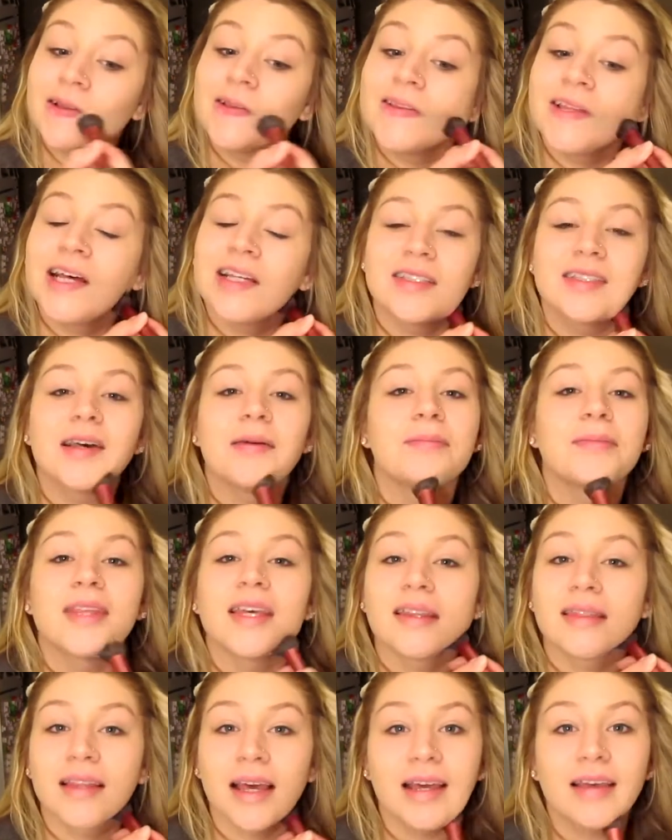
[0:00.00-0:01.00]
that
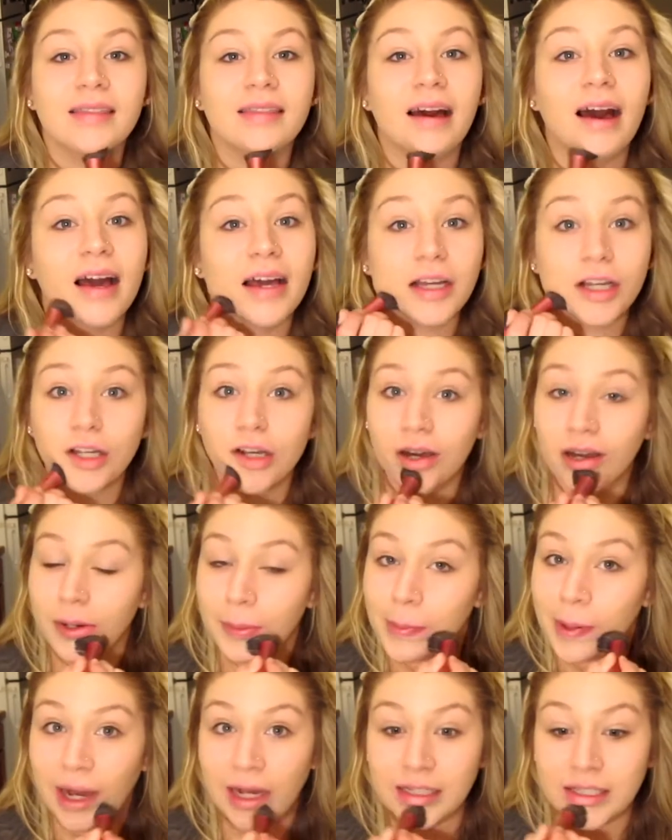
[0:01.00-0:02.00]
something like that
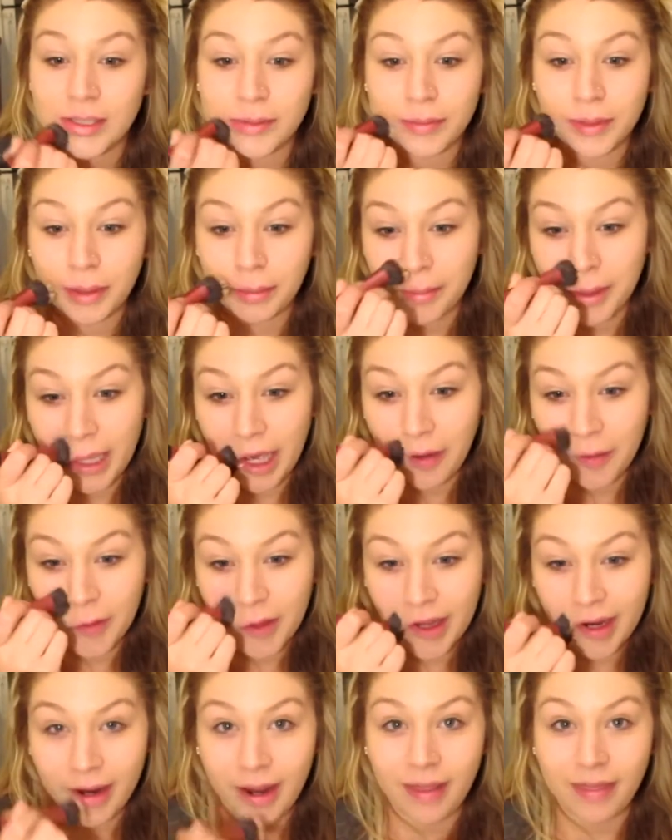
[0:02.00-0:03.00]
could possibly be out
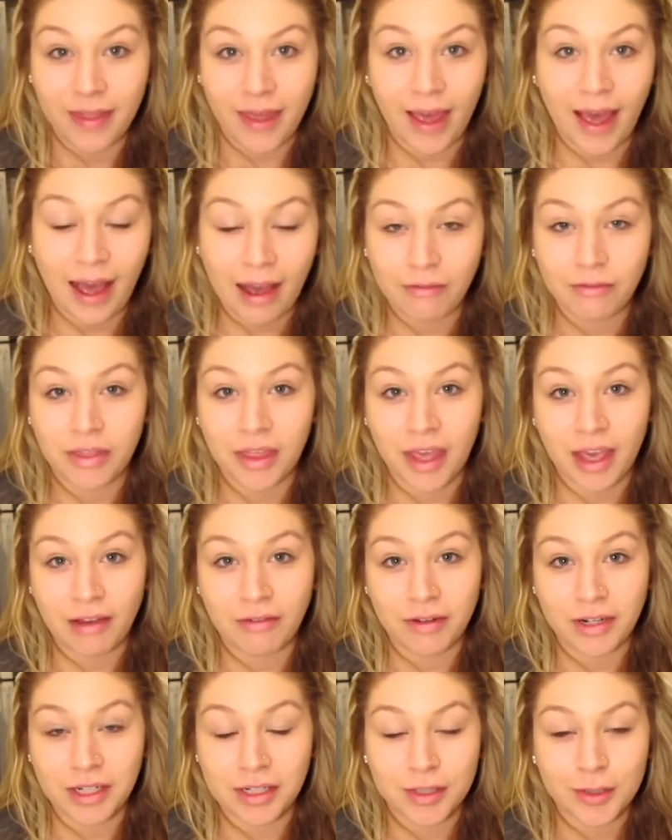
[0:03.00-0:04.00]
there, and they have the
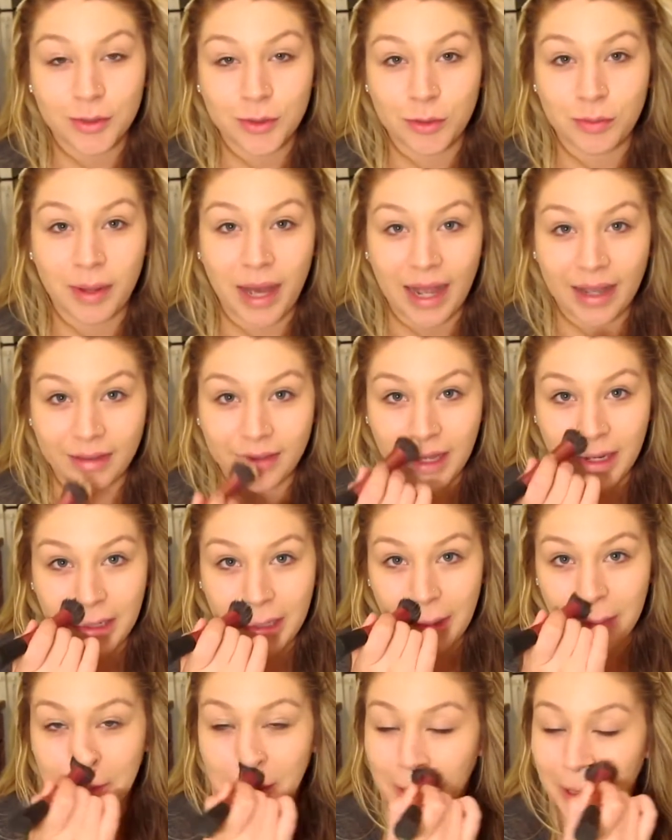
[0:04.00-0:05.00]
evidence to back that
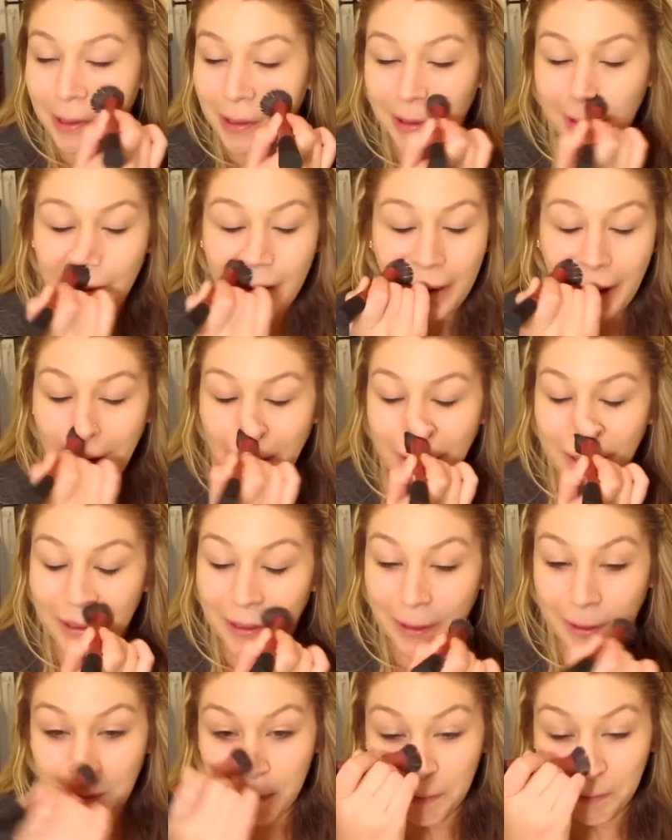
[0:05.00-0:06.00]
up. I don't
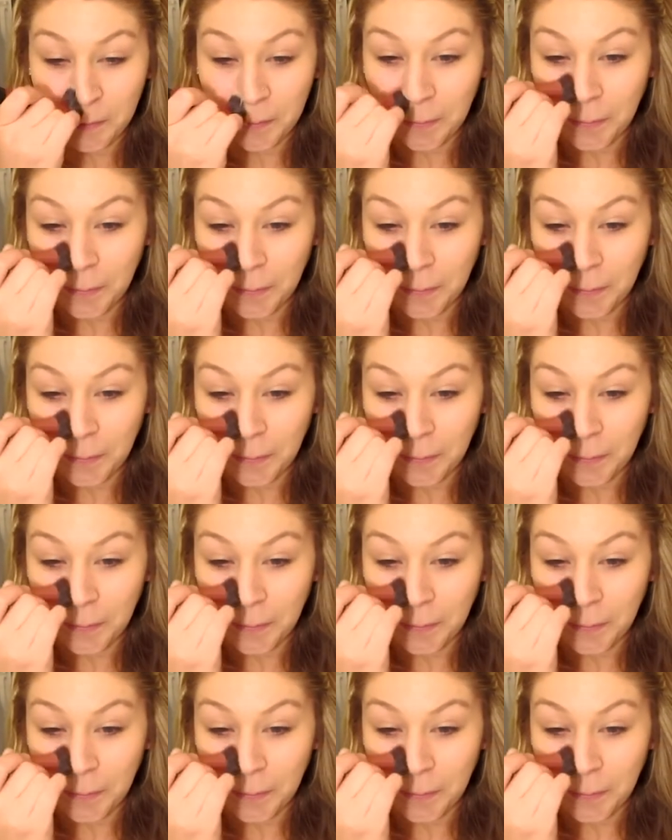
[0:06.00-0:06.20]
know.